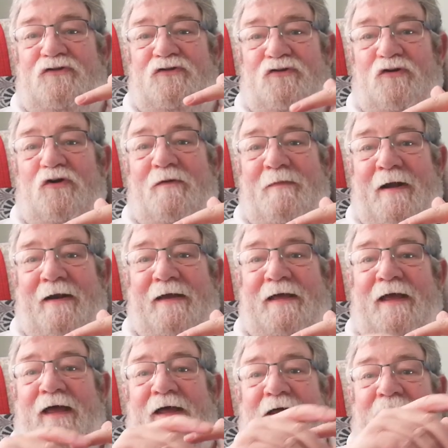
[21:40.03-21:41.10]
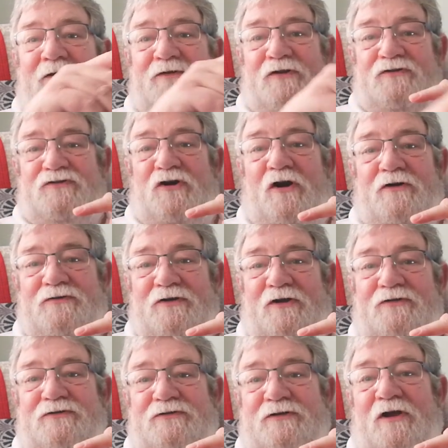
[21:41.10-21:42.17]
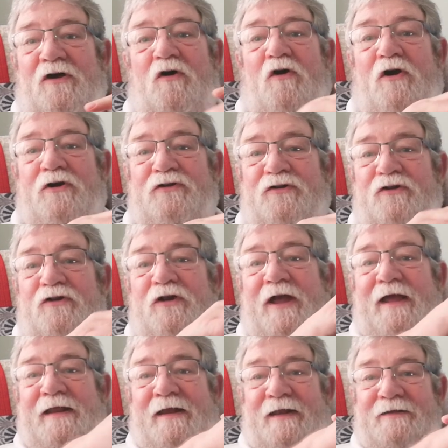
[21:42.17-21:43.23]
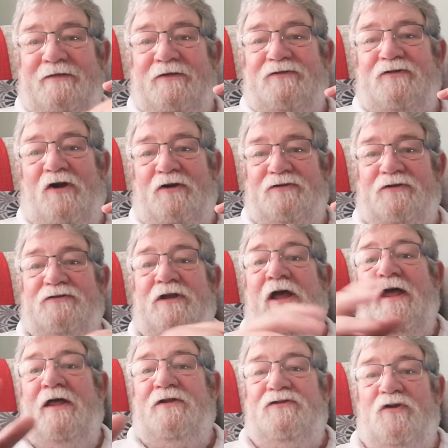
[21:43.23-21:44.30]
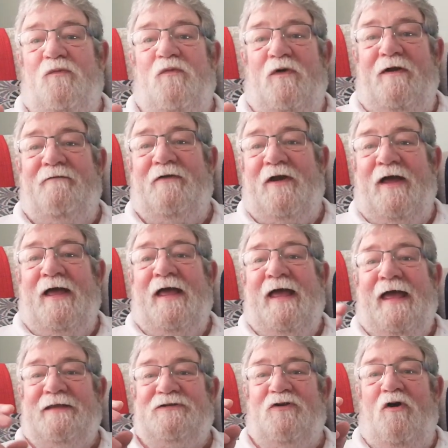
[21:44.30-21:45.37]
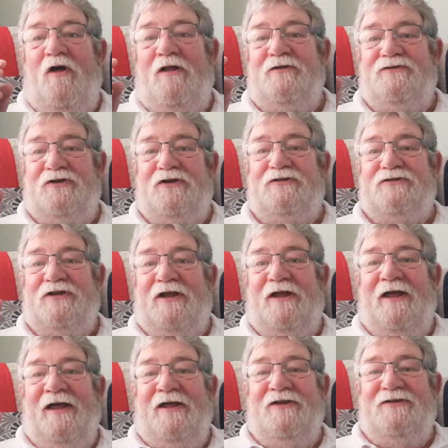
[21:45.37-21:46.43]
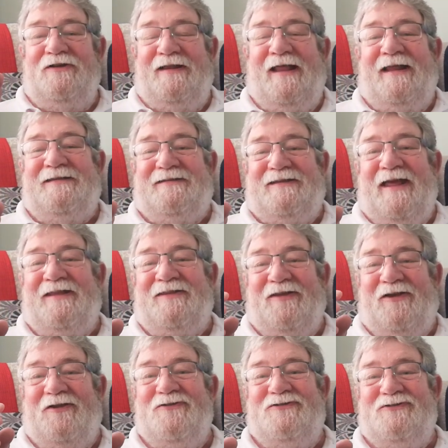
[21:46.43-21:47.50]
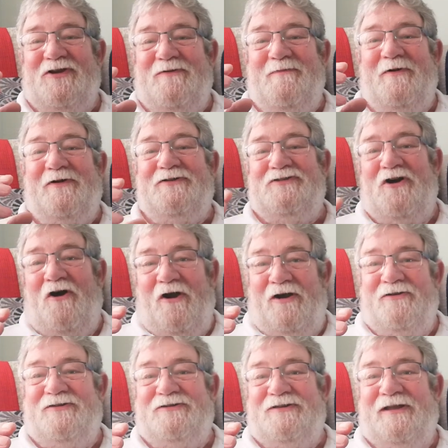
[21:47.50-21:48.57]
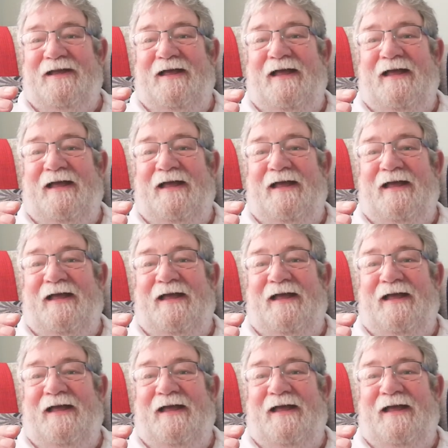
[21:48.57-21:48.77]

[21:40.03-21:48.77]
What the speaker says: to America to charge us, or to England to charge us. So wherever, it's all just, let's get the consumer charged.